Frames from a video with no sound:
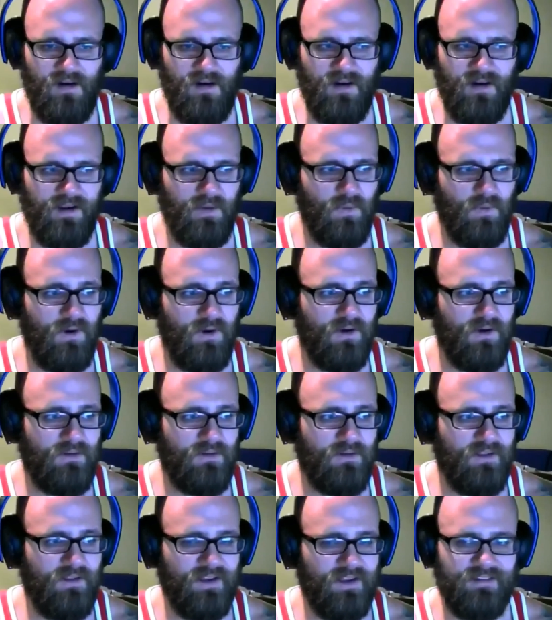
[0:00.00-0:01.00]
All right, well,
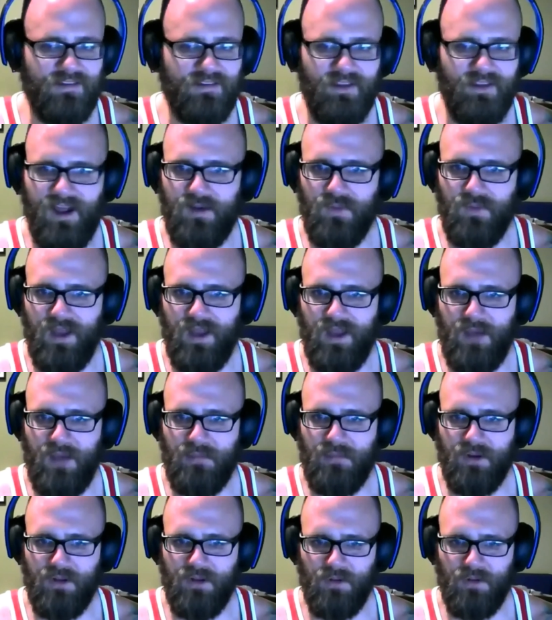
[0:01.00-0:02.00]
I guess to kind of
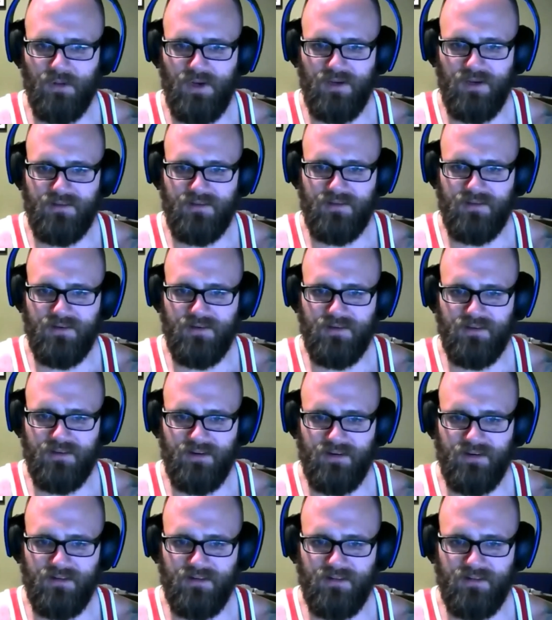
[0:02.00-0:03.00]
recap our little mini-series
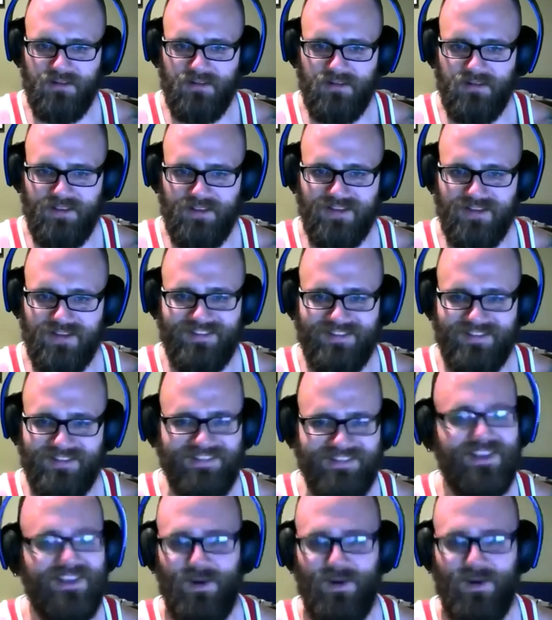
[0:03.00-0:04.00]
here.
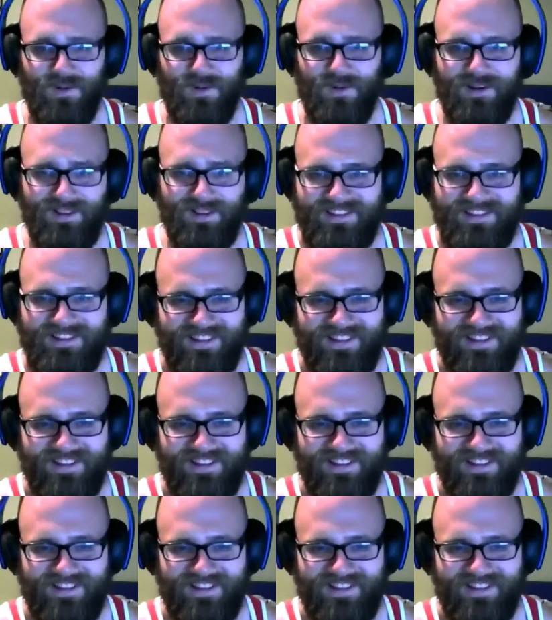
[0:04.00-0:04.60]
No.